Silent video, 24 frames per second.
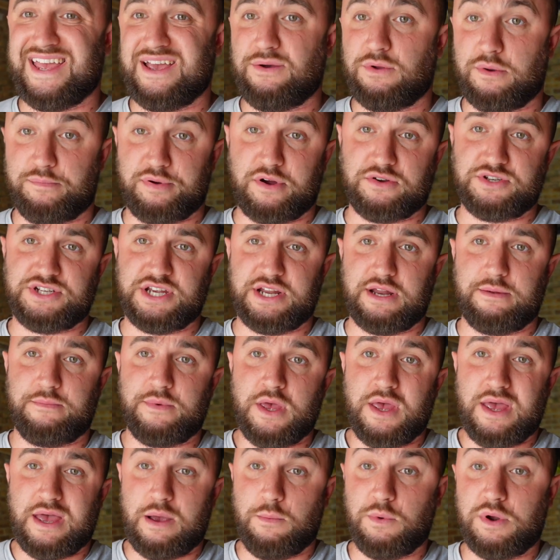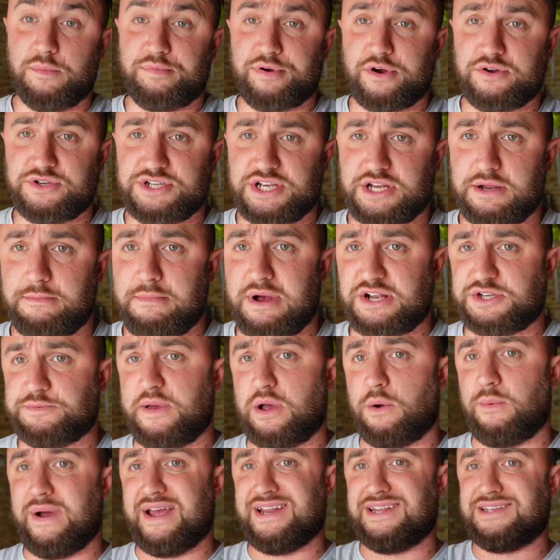We'll approach it in a much
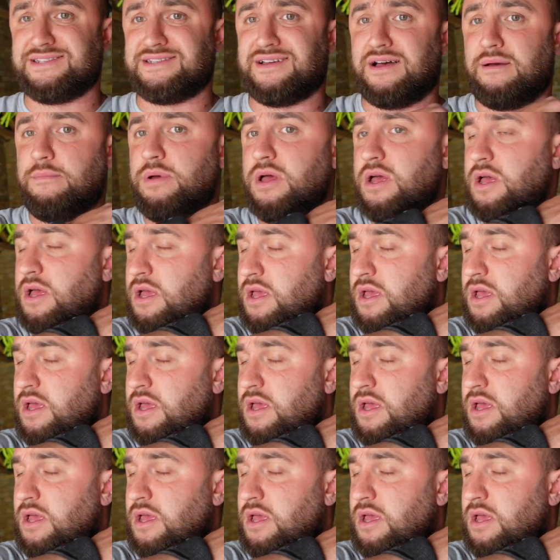better way this time.